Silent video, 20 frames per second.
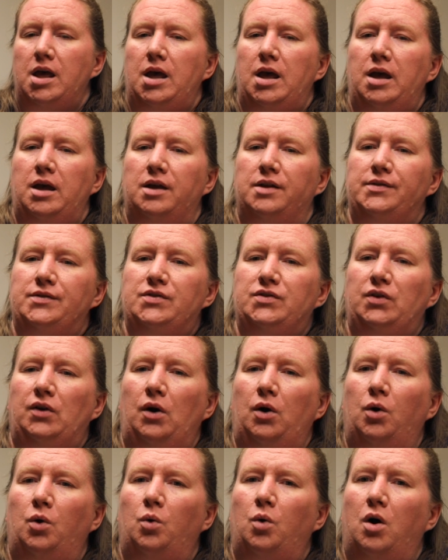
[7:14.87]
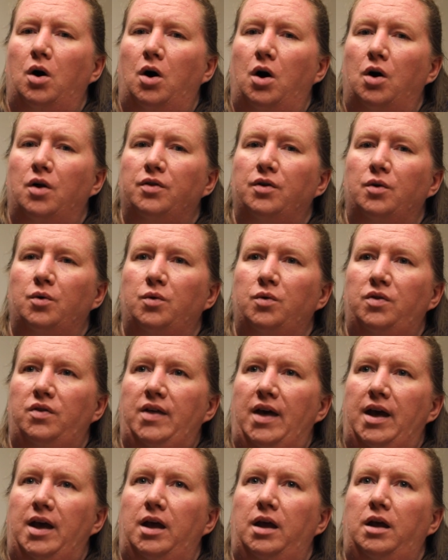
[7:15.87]
And so, although
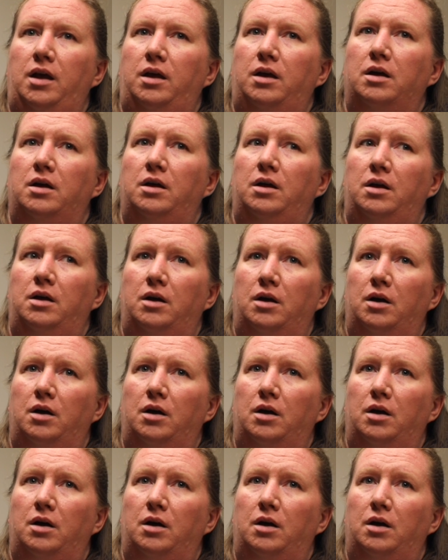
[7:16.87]
they